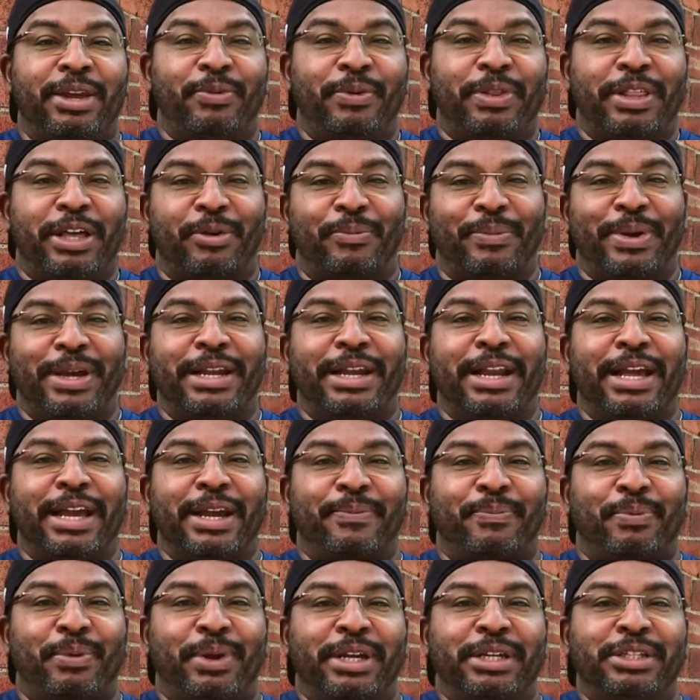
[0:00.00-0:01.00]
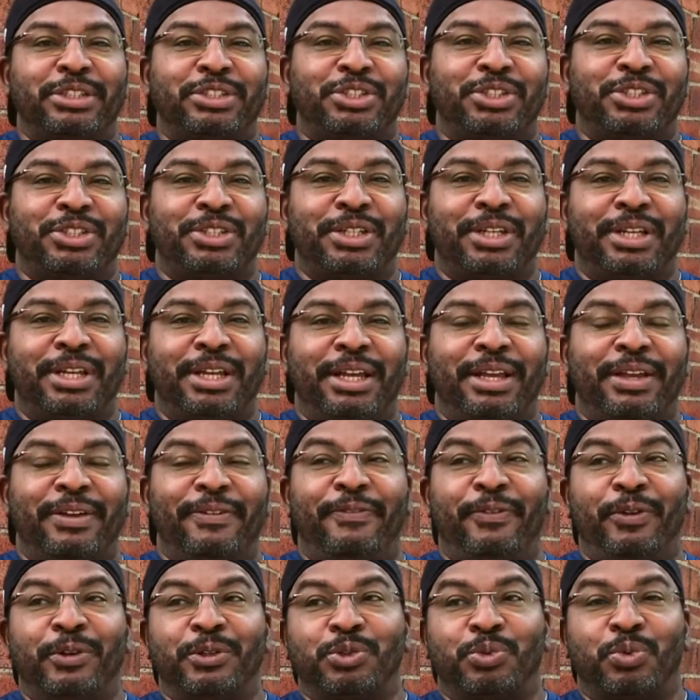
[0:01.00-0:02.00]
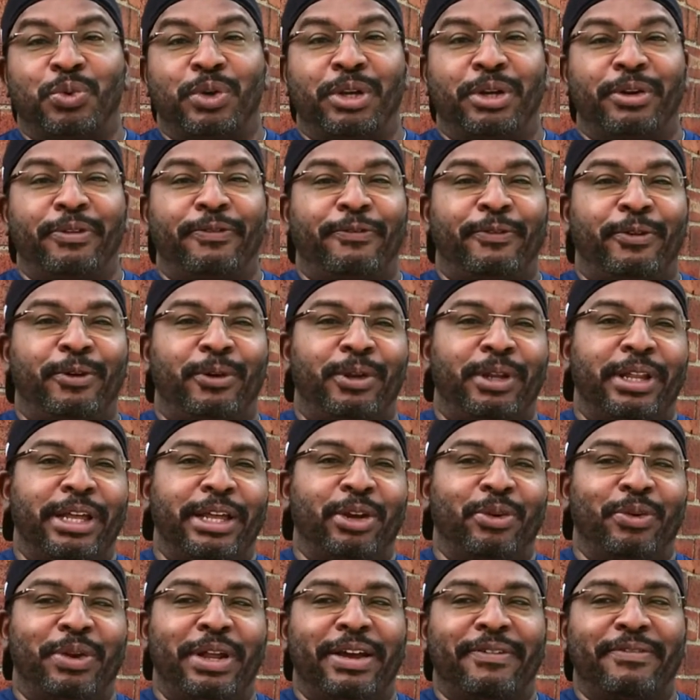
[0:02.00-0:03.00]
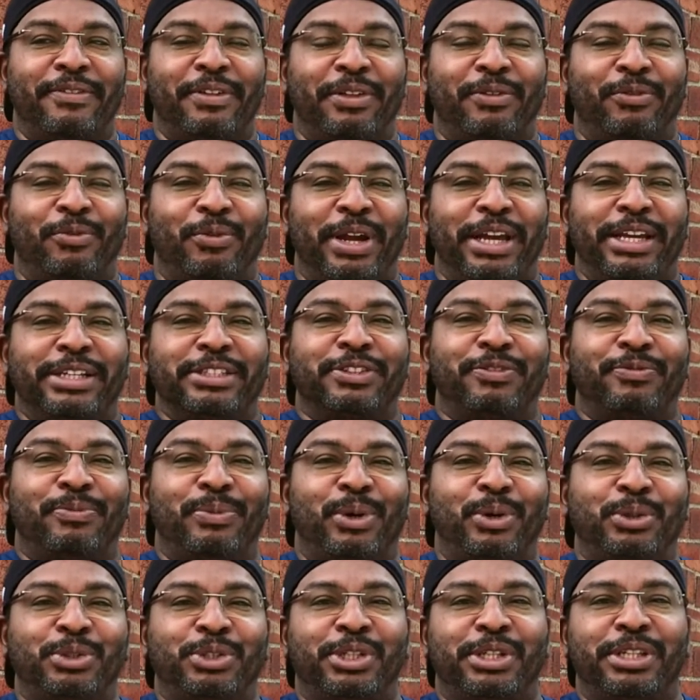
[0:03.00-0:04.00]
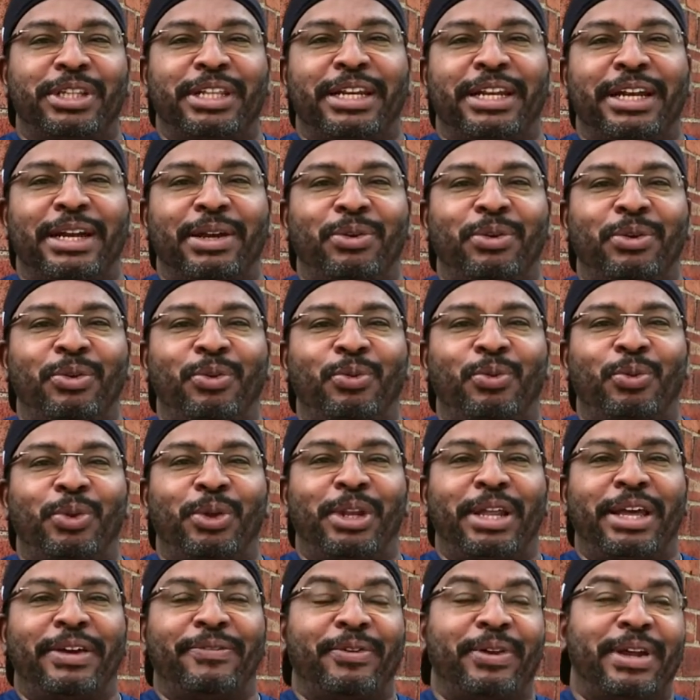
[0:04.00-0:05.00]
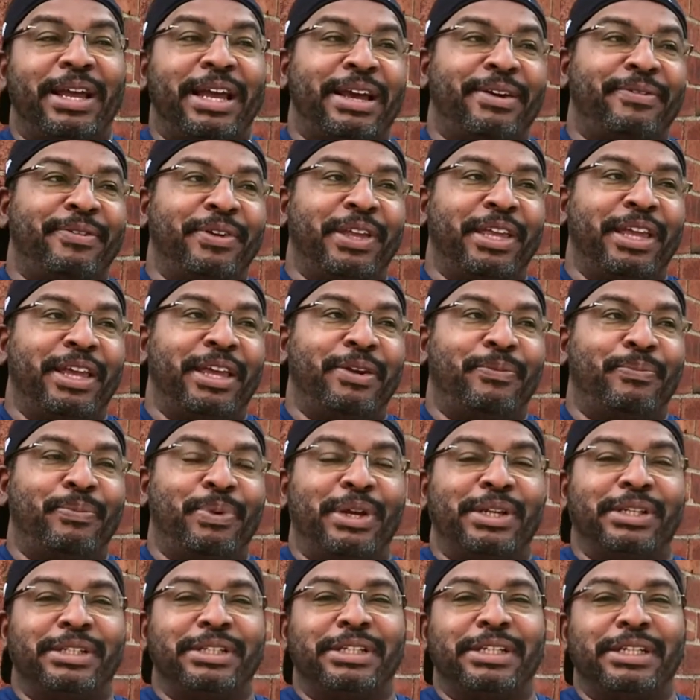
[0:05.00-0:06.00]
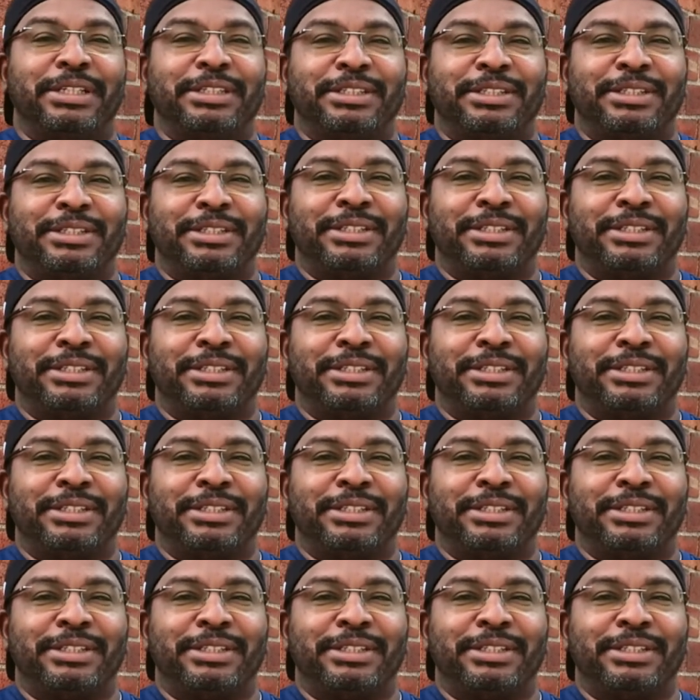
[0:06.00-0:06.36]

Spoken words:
without my neck brace. Feels wonderful. I don't have the range of motion that I will ever have again, but it